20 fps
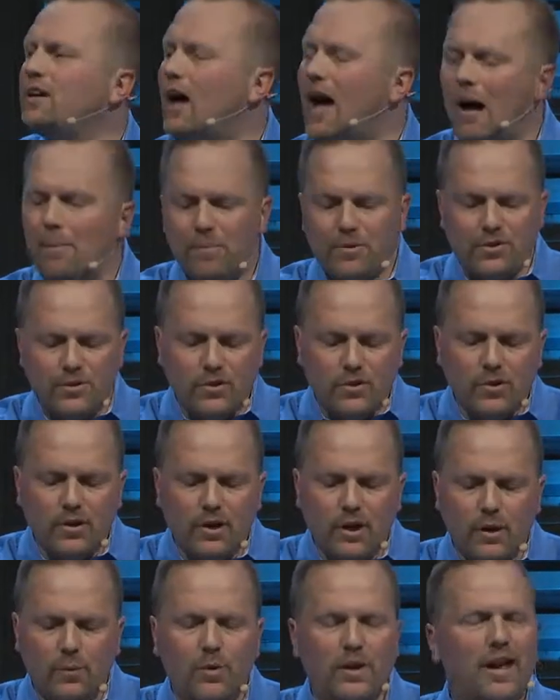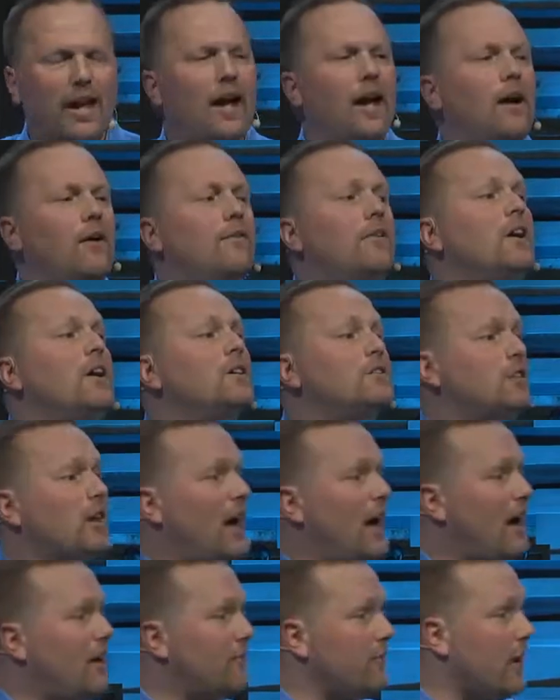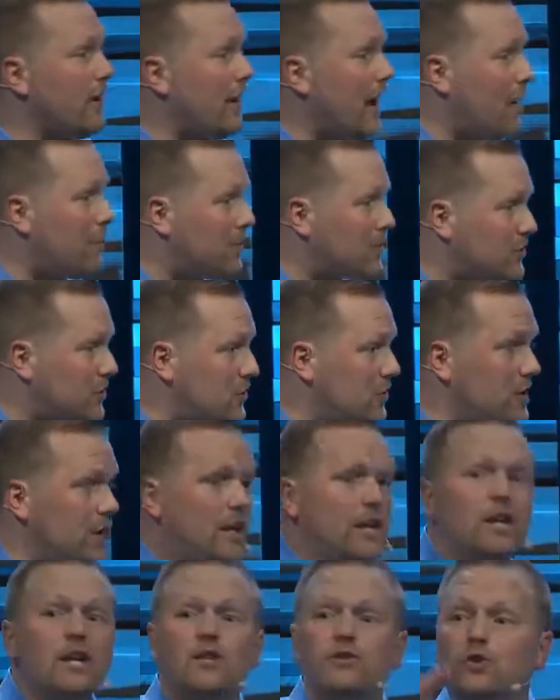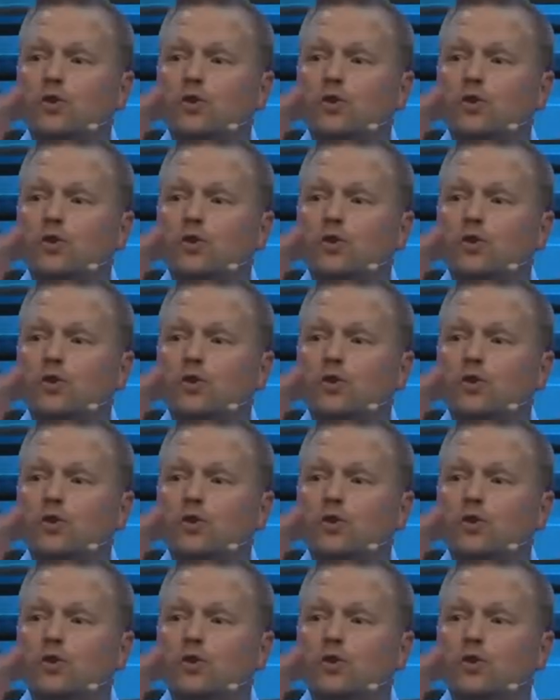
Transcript: opportunity we have to have an opportunity